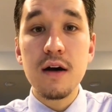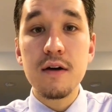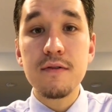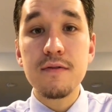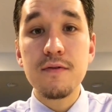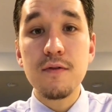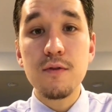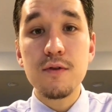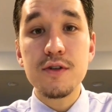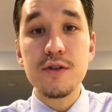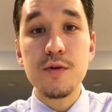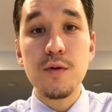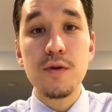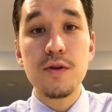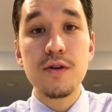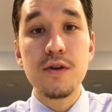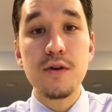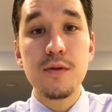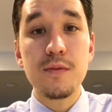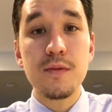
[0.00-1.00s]
for
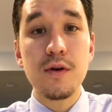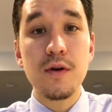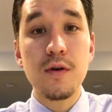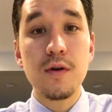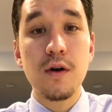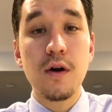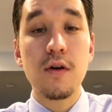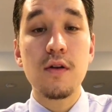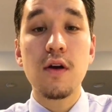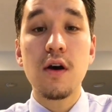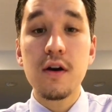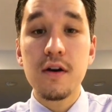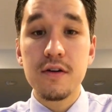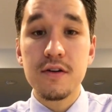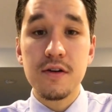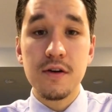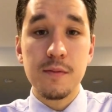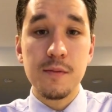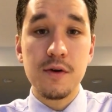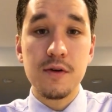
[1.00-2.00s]
short-term goal or
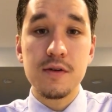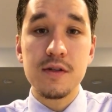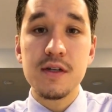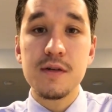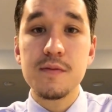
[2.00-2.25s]
longer-term goals.